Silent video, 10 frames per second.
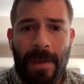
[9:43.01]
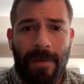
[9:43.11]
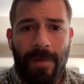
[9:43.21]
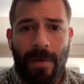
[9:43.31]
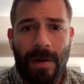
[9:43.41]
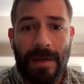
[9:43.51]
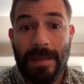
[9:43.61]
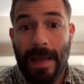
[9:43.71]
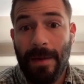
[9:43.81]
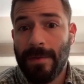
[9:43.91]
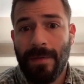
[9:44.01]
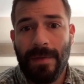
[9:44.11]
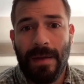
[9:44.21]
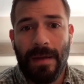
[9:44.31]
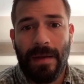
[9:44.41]
for the sound of
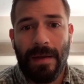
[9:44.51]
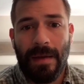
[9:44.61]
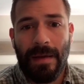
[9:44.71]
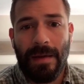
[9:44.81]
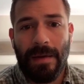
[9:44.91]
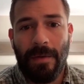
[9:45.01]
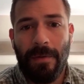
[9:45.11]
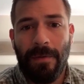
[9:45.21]
how